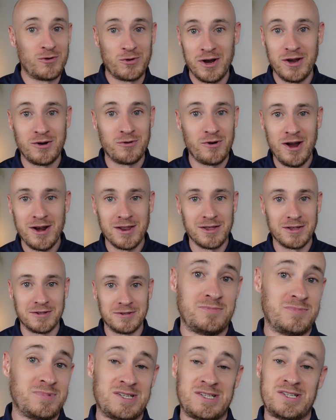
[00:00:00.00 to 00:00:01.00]
great credit.
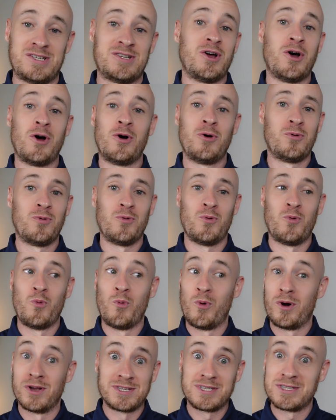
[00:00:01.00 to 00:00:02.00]
So
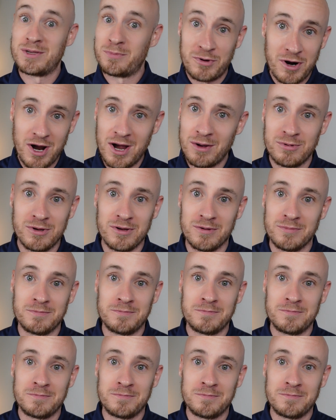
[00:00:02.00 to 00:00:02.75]
what's the problem?